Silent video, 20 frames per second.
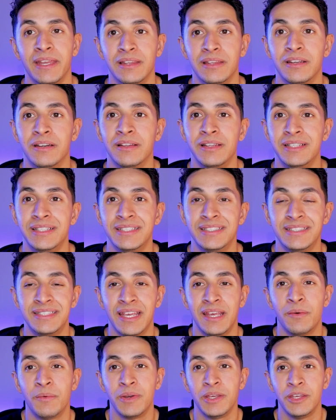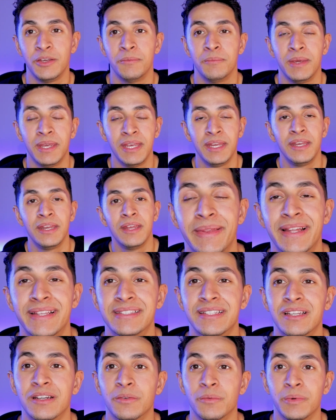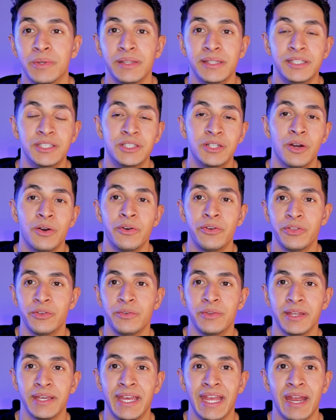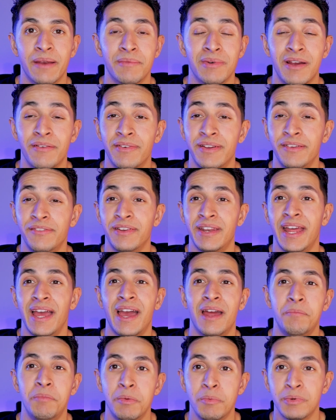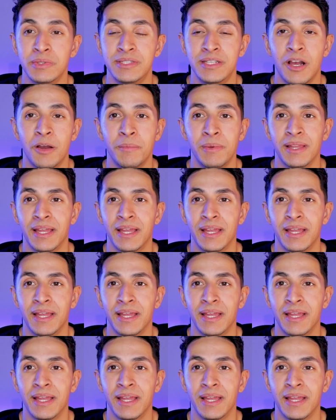and literally just say what you mean. And that's going to really show through the camera. I've even had people tell